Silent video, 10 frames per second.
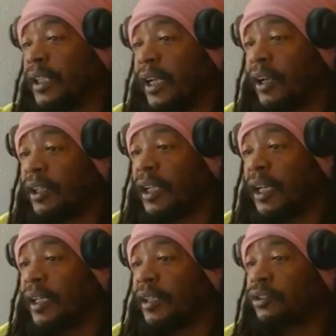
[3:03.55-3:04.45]
the airline
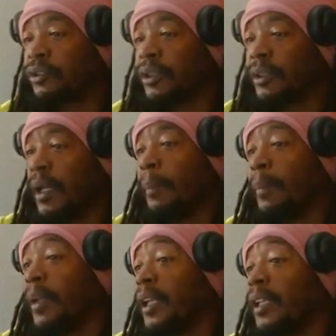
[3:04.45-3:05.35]
industry,
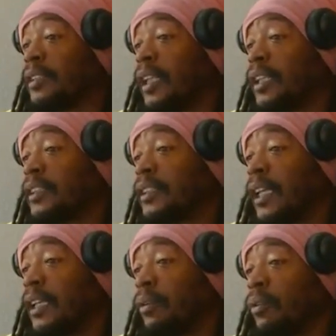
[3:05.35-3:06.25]
Blaze set his
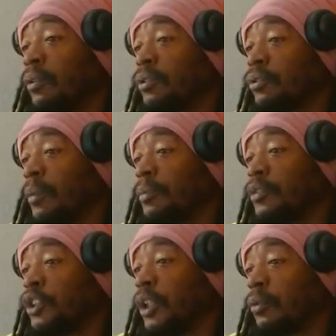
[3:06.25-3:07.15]
sight on Trump
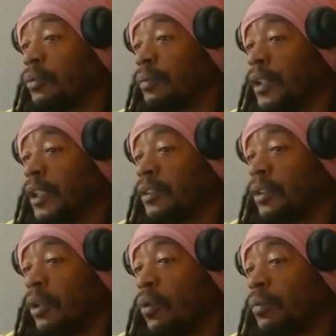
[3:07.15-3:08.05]
Shuttle. His
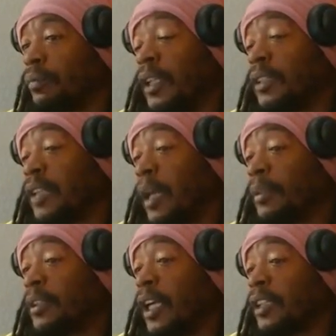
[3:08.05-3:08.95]
goal?
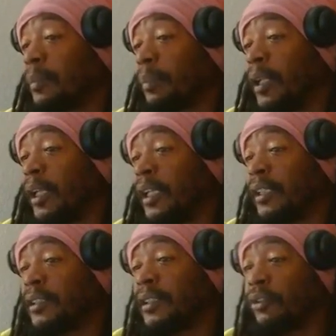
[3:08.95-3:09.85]
Sabotage the
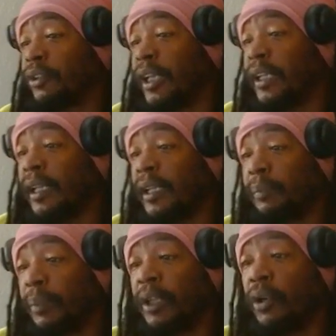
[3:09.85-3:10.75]
planes to create a
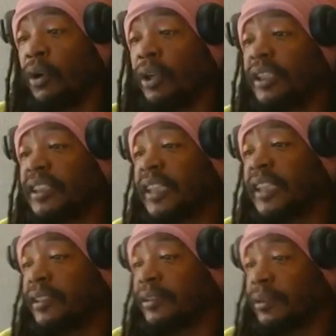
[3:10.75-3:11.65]
PR
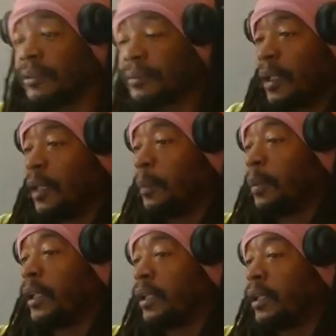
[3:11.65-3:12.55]
disaster. He
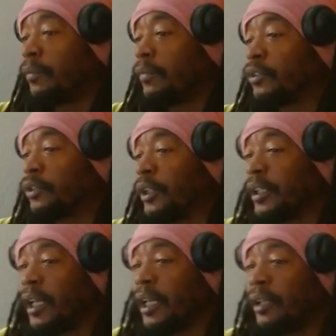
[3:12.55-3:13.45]
planned to infiltrate
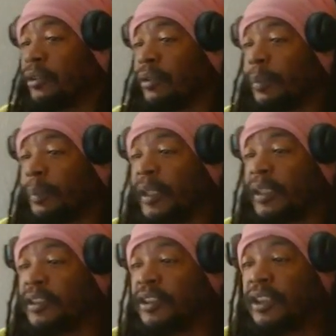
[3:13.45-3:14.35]
the hangar and
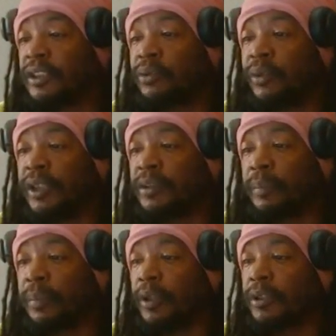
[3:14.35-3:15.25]
replace essential engine
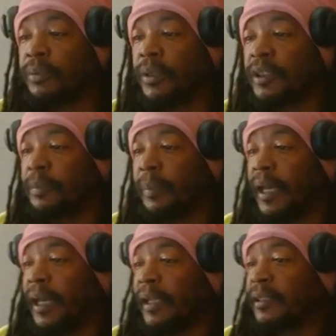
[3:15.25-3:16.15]
parts with his
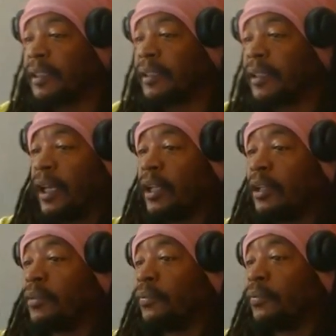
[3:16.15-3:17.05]
patented
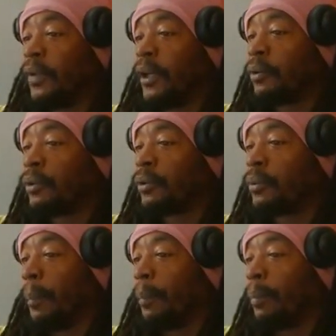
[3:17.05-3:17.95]

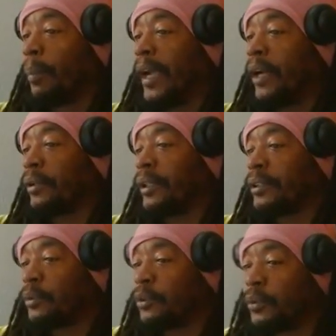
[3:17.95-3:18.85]
infernal
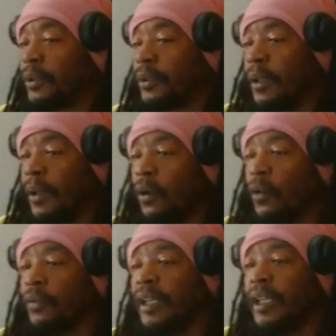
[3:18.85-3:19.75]
bearings, which would
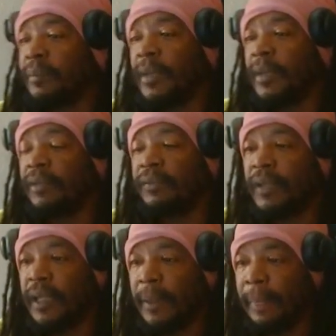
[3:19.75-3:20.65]
overheat
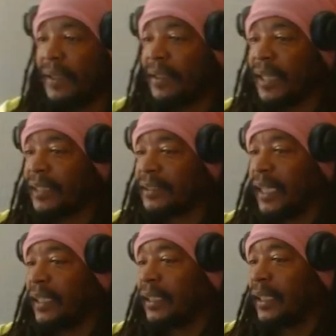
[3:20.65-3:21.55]
mid-flight.
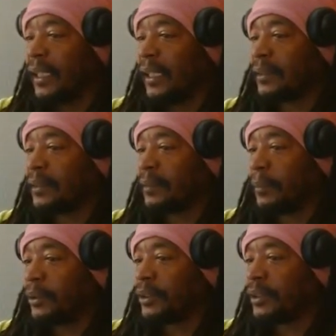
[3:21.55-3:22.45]
Cascaded delays,
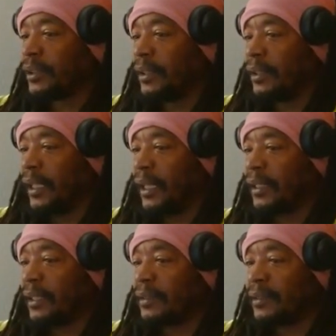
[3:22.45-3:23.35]
emergency
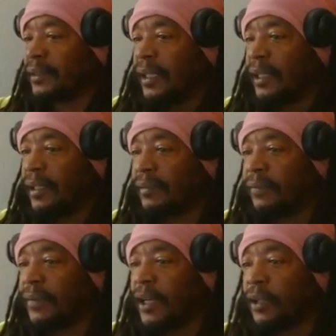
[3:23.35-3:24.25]
landings, and
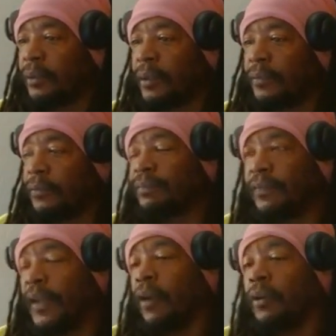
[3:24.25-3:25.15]
fiery
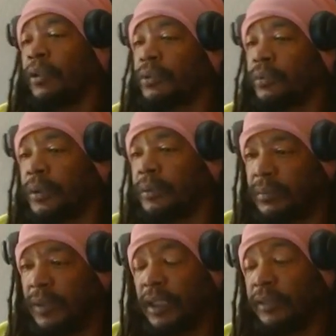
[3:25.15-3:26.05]
failures would
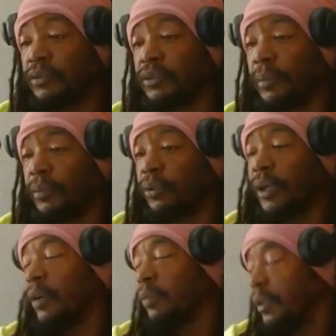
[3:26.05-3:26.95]
leave Trump
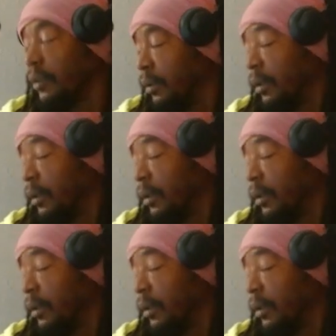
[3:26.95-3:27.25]
grounded